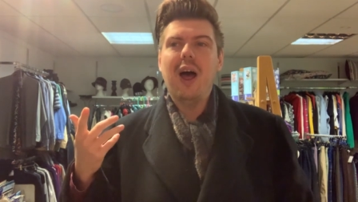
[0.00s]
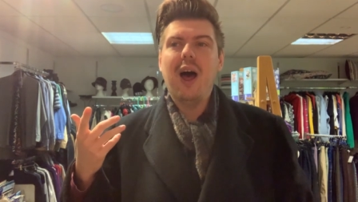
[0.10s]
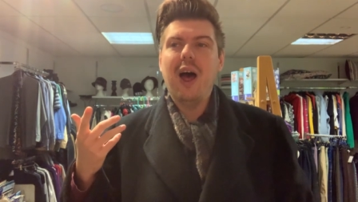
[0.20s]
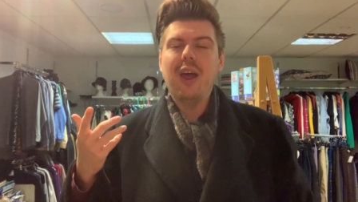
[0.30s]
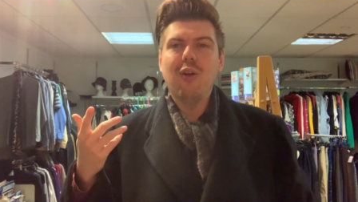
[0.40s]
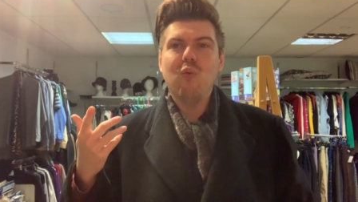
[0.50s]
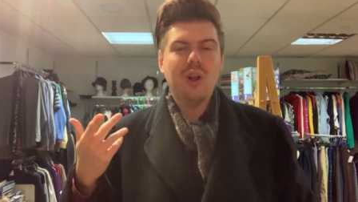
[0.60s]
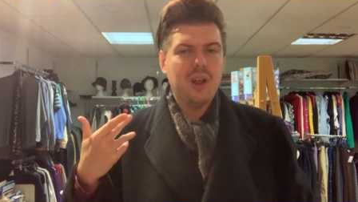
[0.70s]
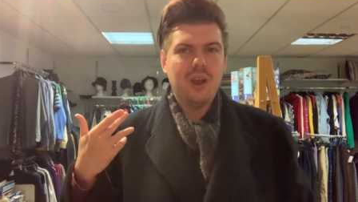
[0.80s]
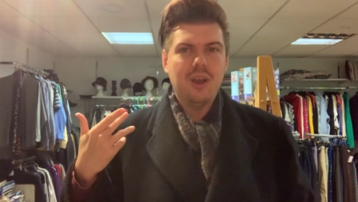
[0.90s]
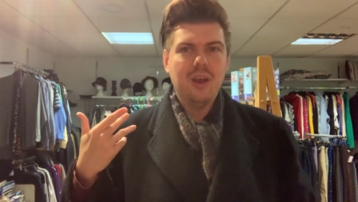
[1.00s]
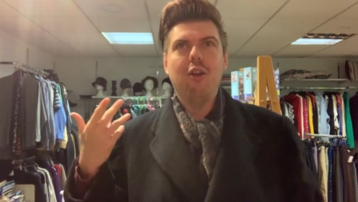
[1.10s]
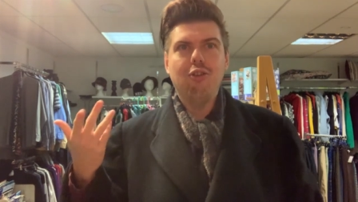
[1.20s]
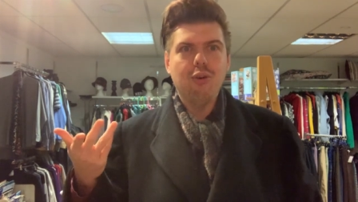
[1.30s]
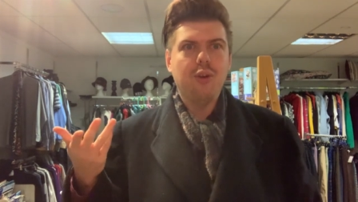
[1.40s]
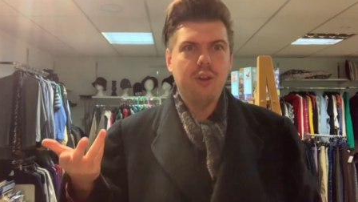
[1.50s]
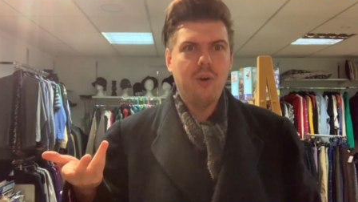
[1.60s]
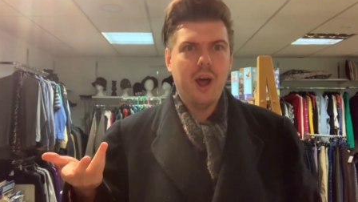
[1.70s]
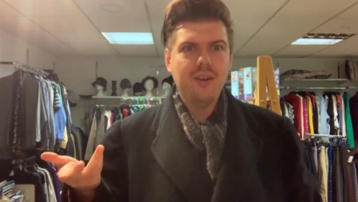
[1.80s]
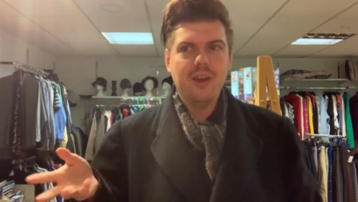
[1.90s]
I really enjoyed the
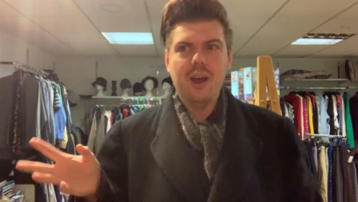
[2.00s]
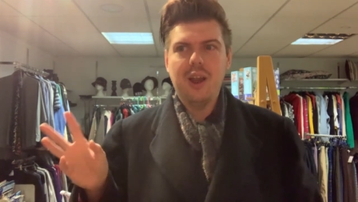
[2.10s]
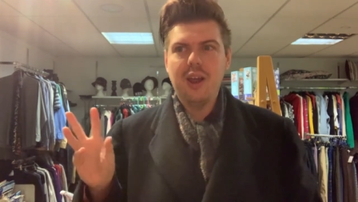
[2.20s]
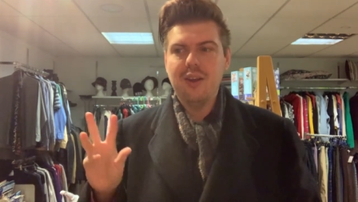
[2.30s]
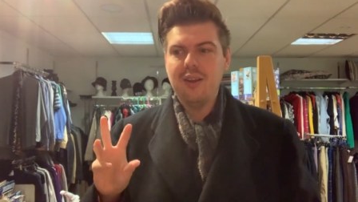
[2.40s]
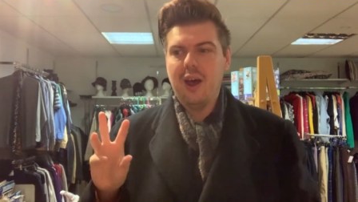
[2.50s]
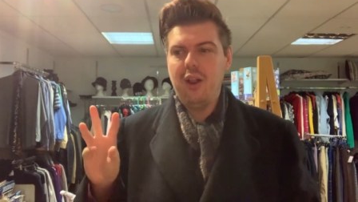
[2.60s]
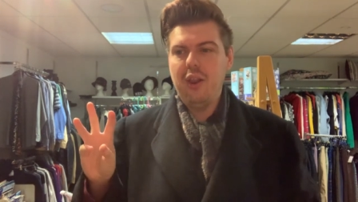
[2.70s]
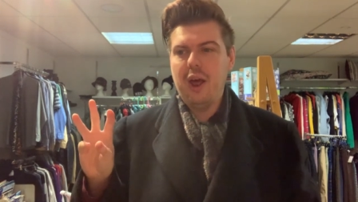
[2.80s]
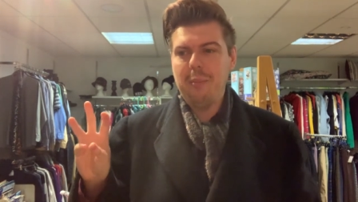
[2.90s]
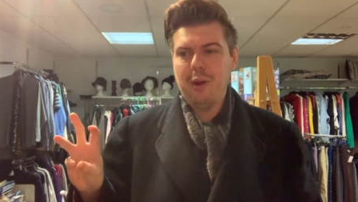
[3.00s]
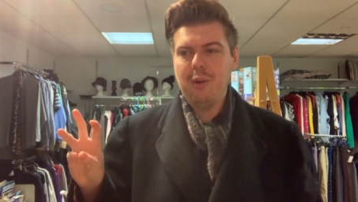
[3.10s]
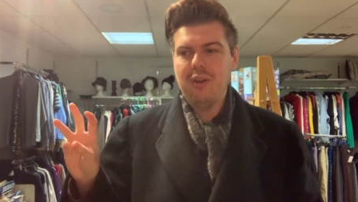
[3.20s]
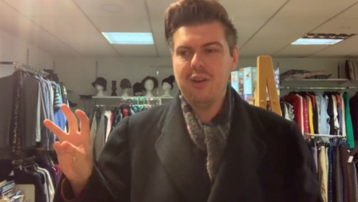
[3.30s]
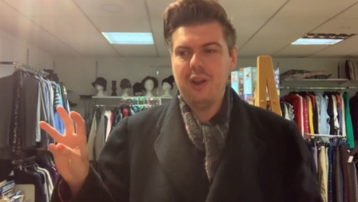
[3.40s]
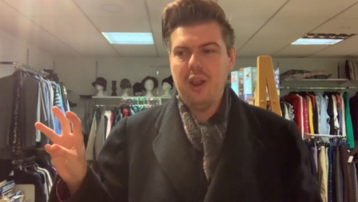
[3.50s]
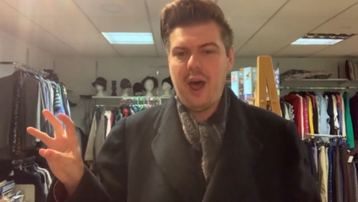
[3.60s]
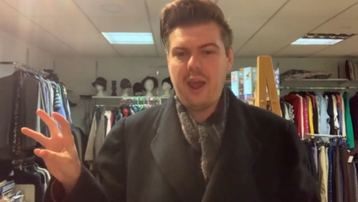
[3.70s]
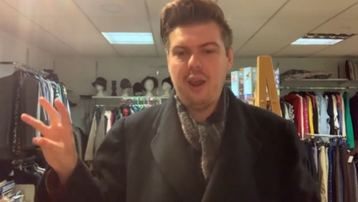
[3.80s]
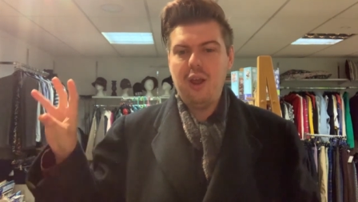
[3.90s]
writing, and I can tell that I'm going to
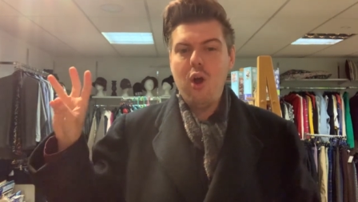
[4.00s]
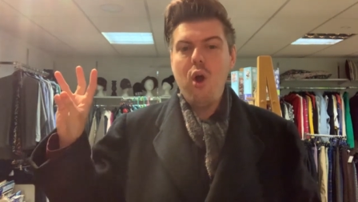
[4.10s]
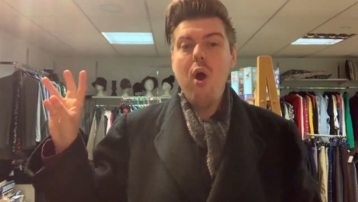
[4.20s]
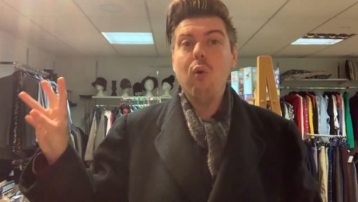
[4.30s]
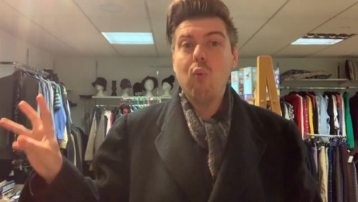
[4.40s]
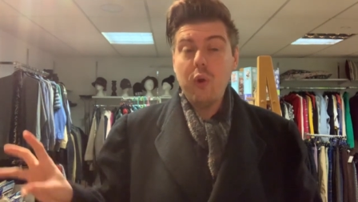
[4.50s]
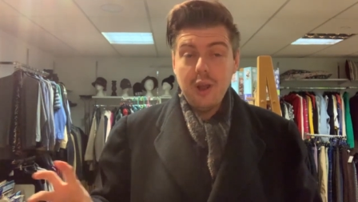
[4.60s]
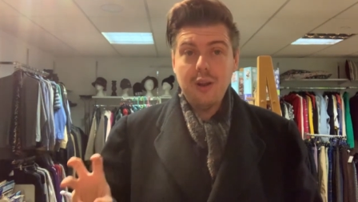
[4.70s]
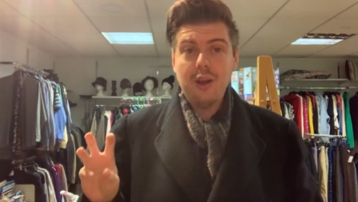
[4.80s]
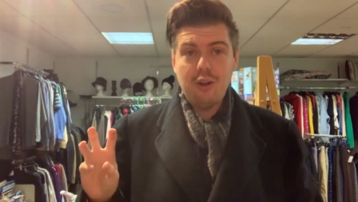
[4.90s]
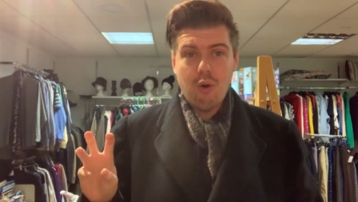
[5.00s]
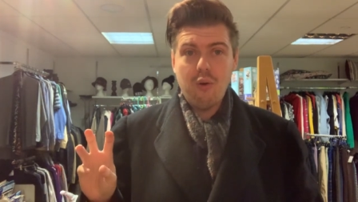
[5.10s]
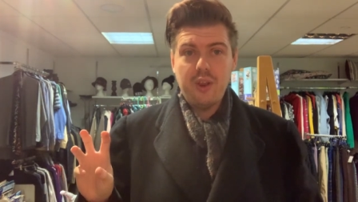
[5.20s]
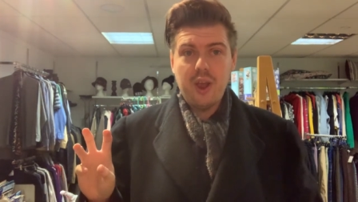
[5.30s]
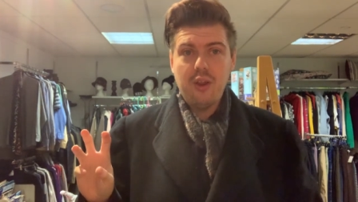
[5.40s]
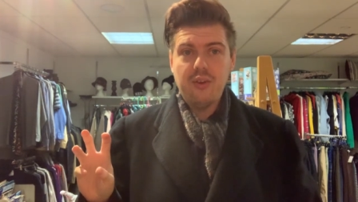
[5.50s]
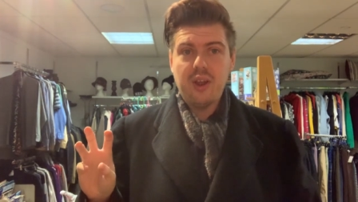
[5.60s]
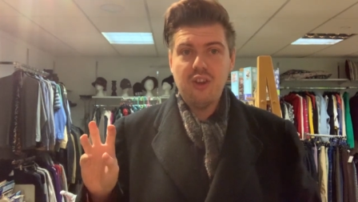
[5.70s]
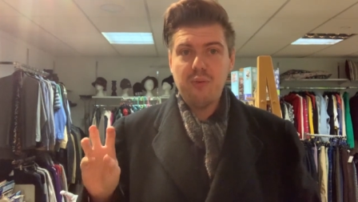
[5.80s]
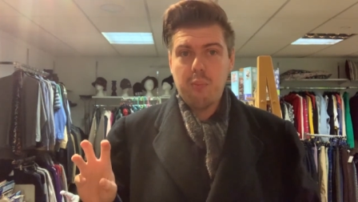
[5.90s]
like reading Dorothy L.
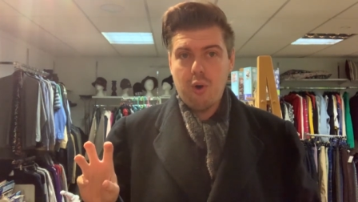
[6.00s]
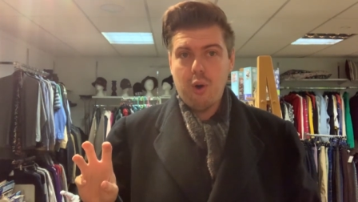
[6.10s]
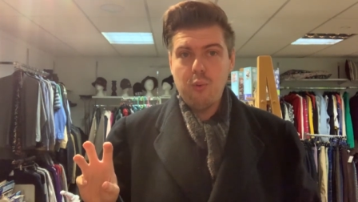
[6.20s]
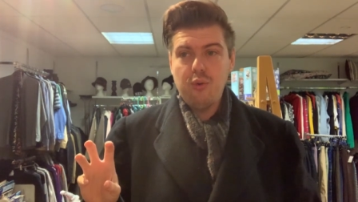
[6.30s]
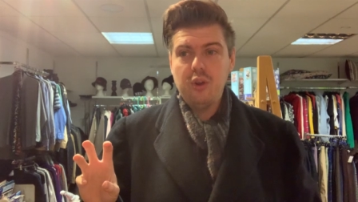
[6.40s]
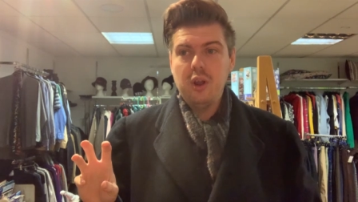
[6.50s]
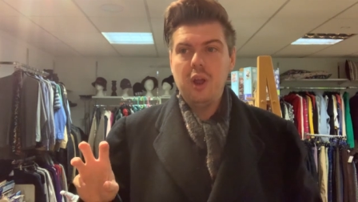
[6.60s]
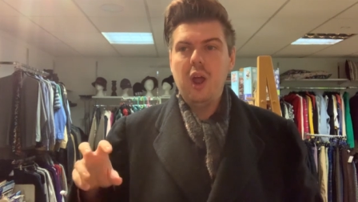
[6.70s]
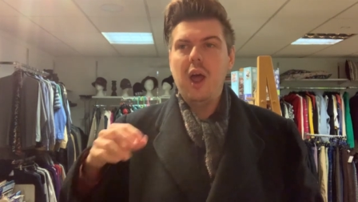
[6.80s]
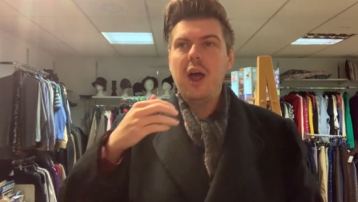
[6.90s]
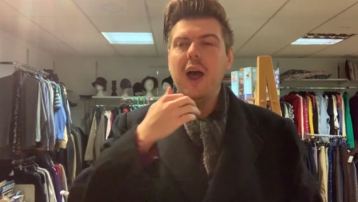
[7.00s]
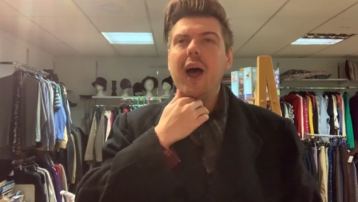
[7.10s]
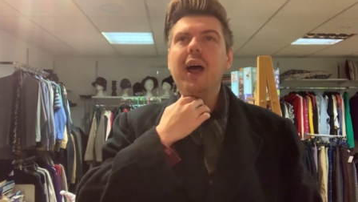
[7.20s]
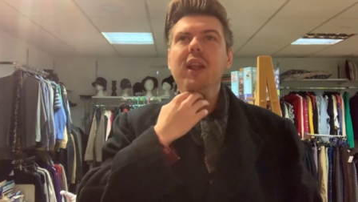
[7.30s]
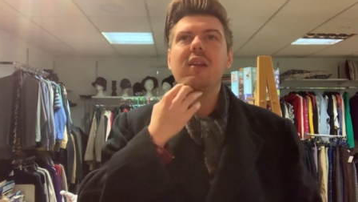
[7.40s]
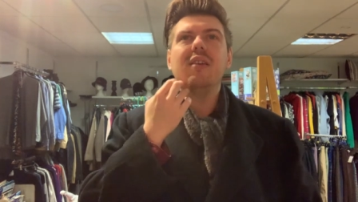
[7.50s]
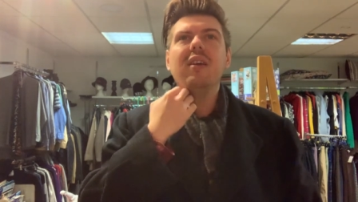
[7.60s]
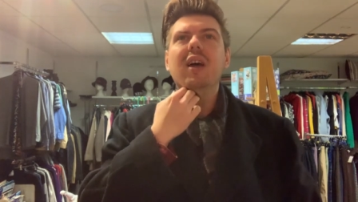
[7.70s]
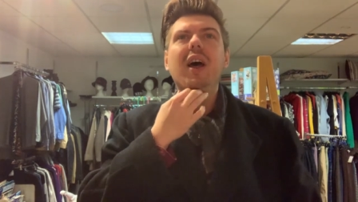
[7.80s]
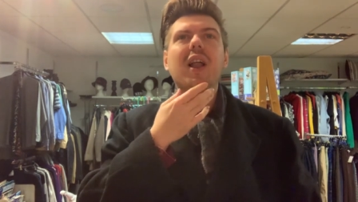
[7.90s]
Sayers' prose, and
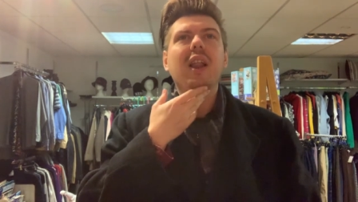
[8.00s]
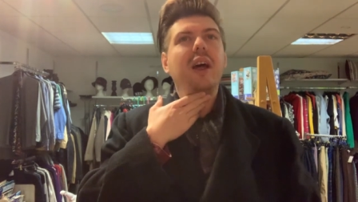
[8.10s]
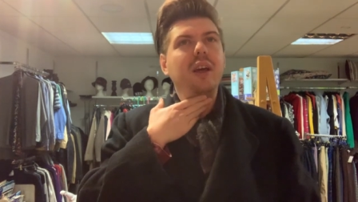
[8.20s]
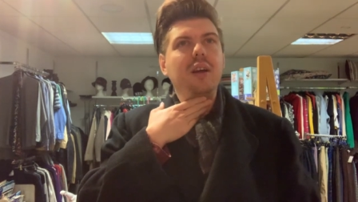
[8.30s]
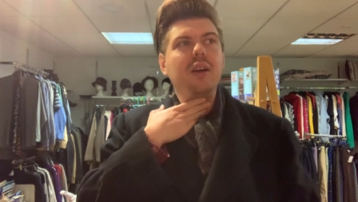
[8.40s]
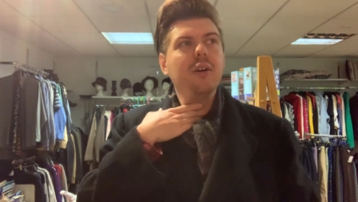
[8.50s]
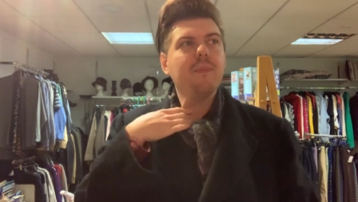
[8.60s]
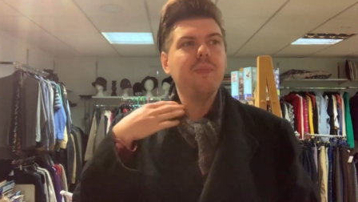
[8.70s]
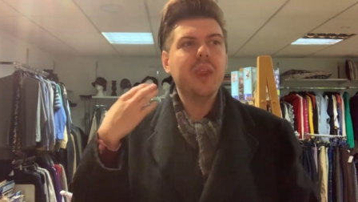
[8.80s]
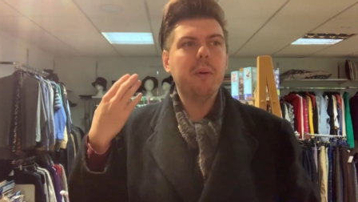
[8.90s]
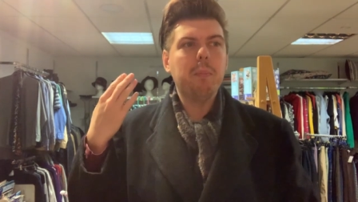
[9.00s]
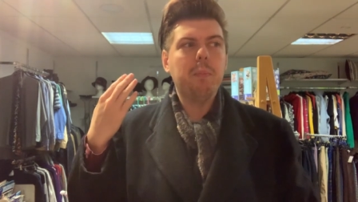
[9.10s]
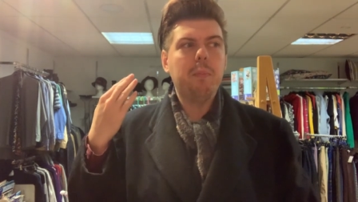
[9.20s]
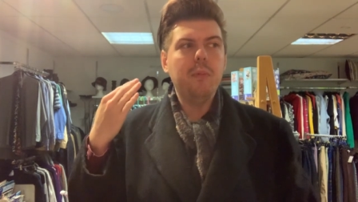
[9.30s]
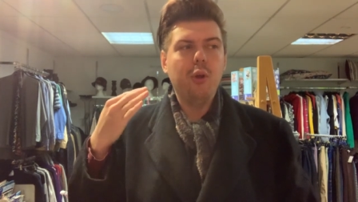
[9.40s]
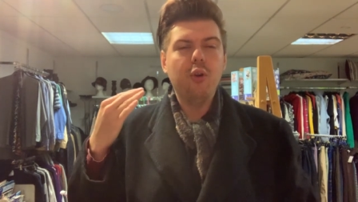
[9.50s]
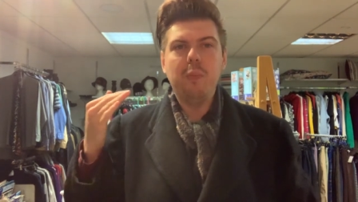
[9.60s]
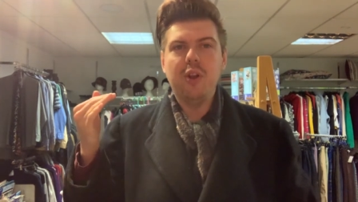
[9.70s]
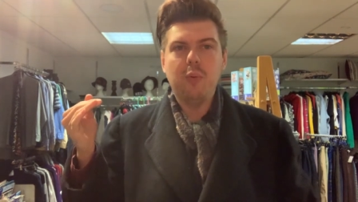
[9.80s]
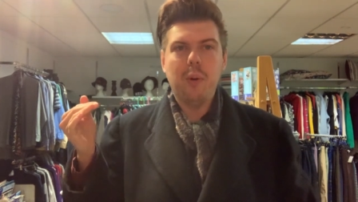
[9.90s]
I like Lord
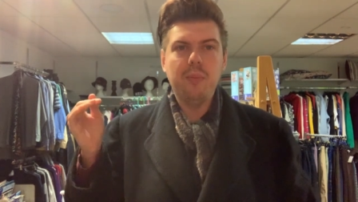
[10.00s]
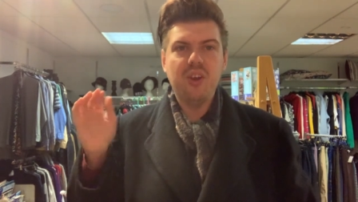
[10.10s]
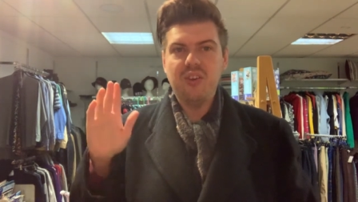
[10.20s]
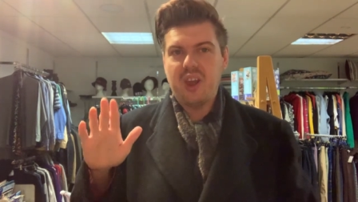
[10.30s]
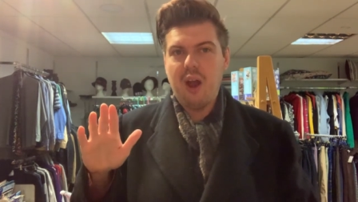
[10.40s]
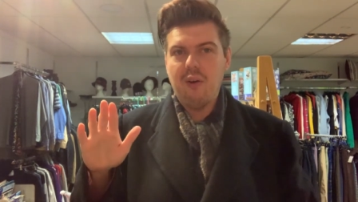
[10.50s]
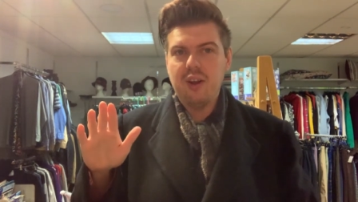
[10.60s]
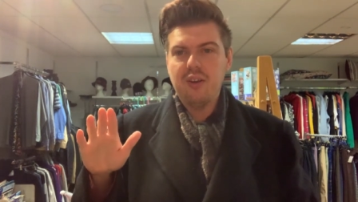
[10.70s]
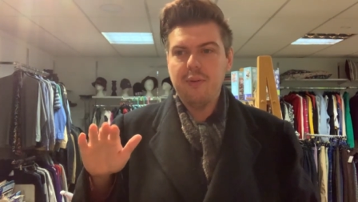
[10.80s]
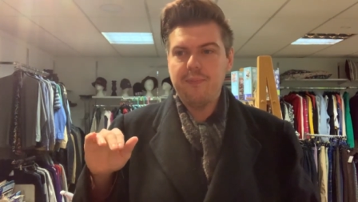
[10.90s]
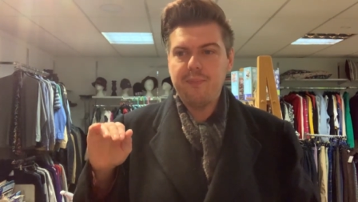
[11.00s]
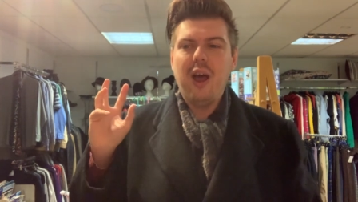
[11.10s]
Peter Wimsey as a character.